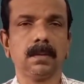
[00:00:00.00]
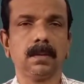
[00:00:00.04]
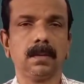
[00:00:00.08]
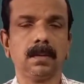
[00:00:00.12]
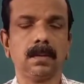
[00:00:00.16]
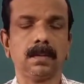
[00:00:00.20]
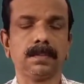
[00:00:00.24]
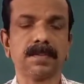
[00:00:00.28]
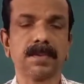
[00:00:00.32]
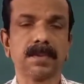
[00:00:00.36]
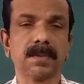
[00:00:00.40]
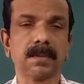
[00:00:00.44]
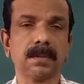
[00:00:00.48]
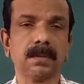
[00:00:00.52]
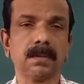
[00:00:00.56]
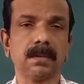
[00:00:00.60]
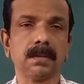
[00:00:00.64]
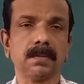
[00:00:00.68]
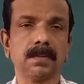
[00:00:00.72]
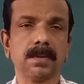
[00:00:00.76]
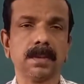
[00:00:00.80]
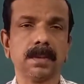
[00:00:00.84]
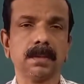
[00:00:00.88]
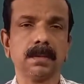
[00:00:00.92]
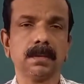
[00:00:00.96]

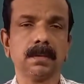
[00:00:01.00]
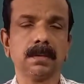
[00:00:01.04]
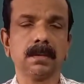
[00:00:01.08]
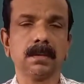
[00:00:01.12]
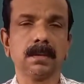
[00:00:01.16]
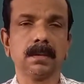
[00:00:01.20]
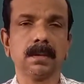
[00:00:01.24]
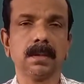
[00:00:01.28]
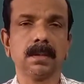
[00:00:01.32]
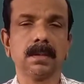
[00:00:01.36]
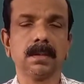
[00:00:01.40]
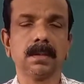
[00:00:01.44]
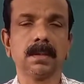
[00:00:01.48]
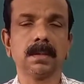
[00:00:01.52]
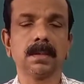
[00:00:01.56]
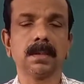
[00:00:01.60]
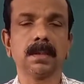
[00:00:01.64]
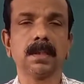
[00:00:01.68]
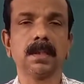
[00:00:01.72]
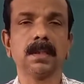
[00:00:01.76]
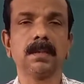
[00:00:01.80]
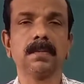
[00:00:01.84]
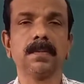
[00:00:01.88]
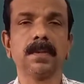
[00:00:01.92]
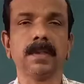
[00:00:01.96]
observed in the
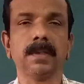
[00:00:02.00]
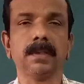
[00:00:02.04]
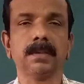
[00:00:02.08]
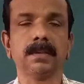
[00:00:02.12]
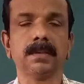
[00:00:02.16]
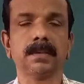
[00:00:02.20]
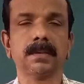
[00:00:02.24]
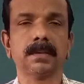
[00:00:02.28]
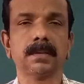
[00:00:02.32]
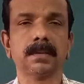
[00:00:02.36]
real world.